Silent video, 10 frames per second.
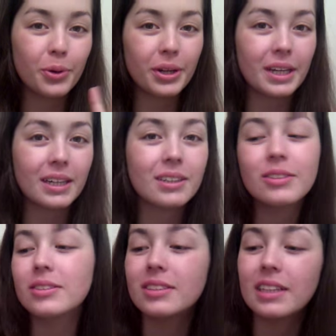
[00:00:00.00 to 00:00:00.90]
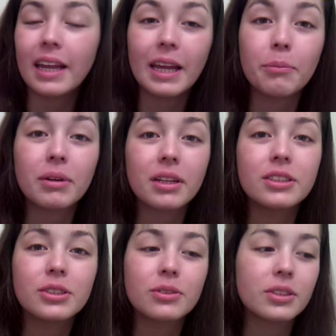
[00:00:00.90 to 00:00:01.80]
Good morning. Today I'm
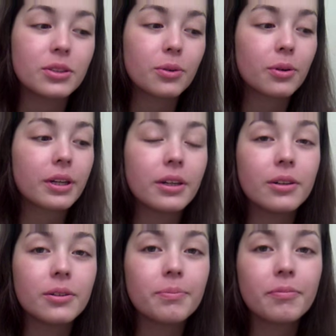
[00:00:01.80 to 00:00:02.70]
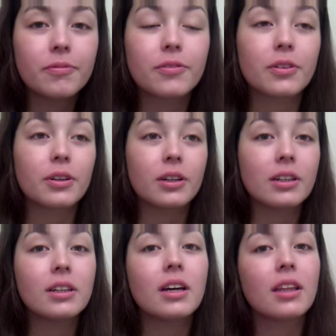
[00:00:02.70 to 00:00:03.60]
going to do a tutorial
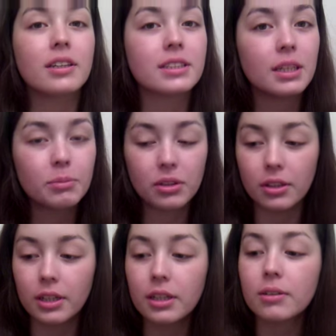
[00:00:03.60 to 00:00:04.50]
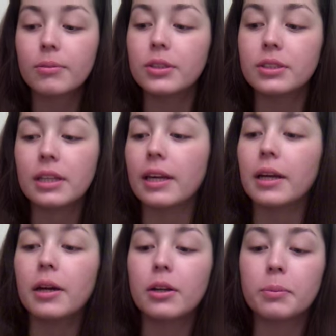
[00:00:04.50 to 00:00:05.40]
for a summer look
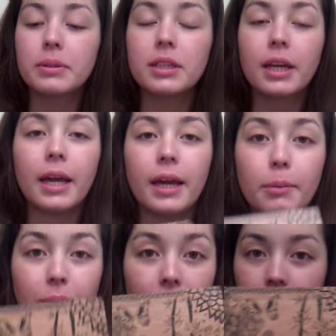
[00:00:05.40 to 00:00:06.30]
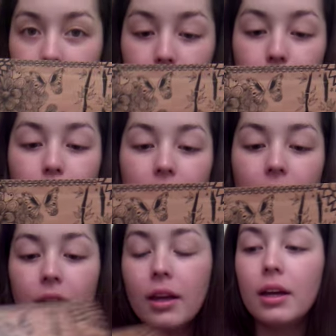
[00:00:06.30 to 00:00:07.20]
using an Urban Decay palette.
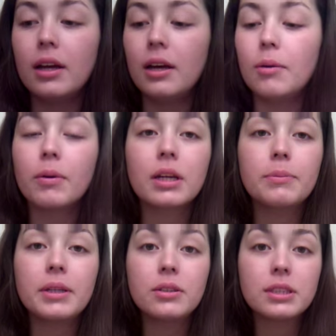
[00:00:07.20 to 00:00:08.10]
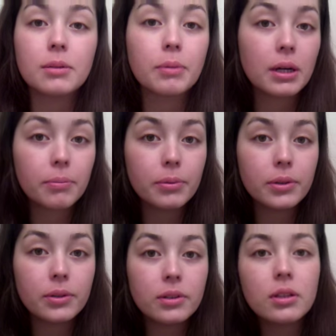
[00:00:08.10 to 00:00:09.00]
We're going to be using
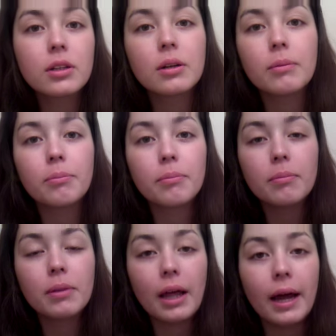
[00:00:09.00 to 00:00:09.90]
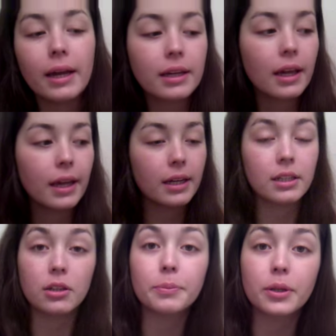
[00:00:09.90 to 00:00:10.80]
purple, black, and
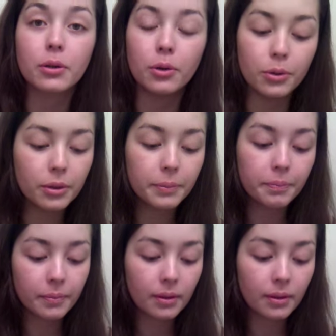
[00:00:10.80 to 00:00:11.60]
a little bit of gold.